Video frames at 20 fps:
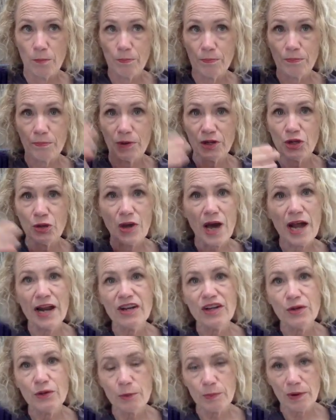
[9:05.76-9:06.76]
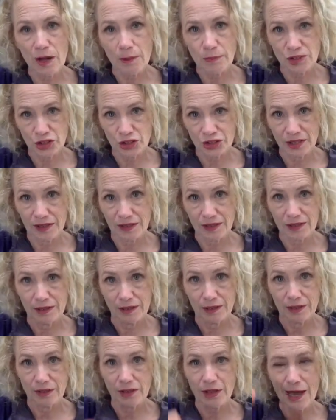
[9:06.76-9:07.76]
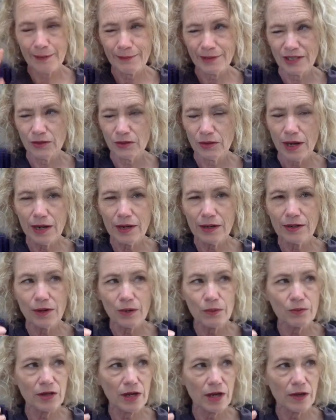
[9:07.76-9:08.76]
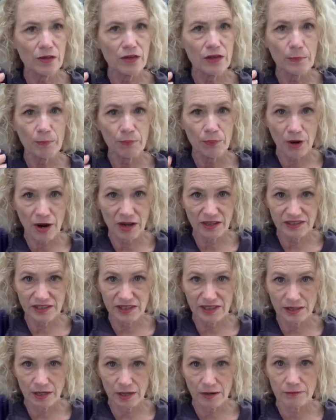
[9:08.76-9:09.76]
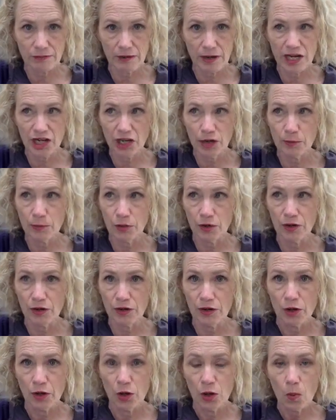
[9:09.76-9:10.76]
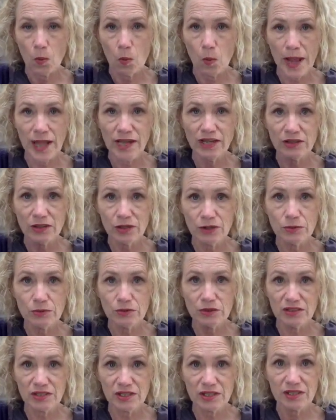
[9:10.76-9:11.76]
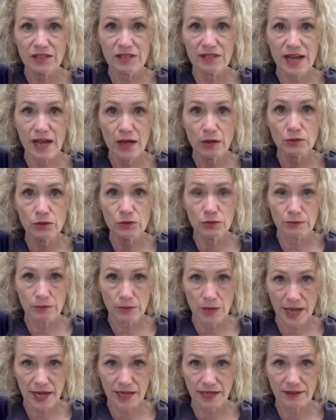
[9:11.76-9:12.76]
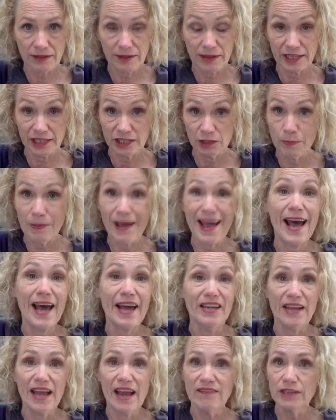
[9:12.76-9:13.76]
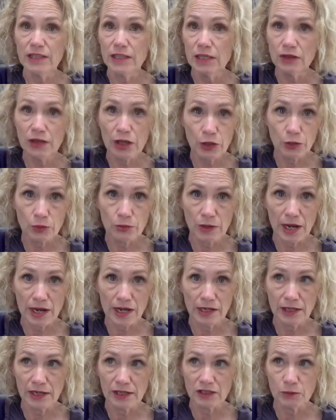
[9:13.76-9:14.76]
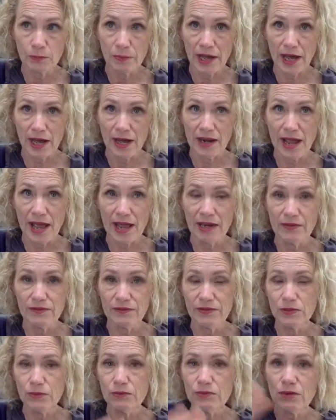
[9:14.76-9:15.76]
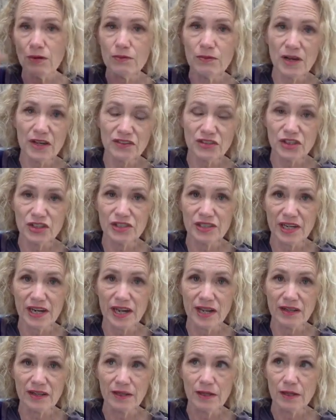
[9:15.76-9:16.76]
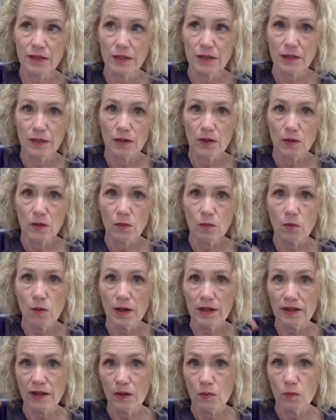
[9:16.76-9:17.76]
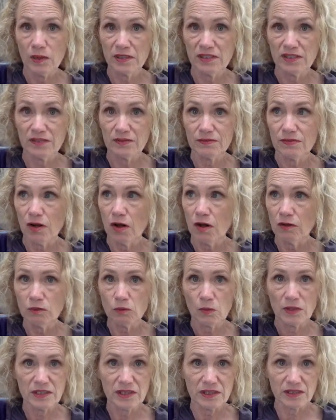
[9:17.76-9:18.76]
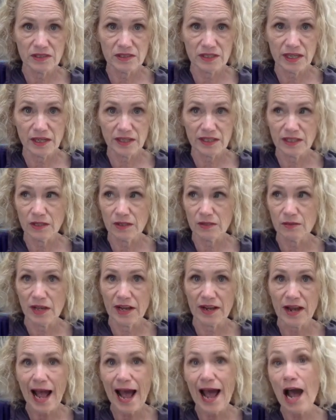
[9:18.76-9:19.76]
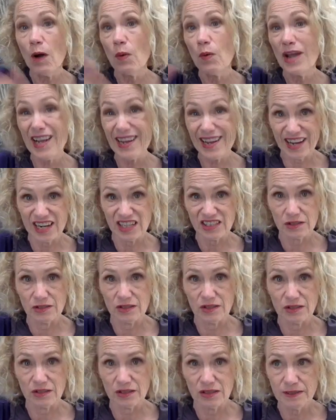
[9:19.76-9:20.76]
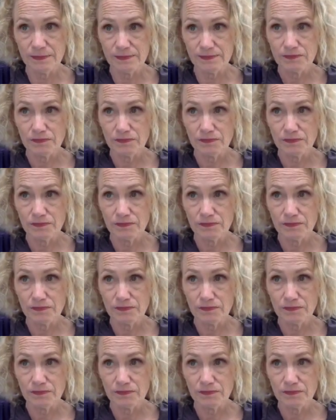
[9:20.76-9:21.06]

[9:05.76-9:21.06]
But you got to know the publishing. I mean, you got to know the process of writing a book. When you sit down to write, it's bad. Everything that you write is bad. And if you don't understand what's involved, like how it gets good,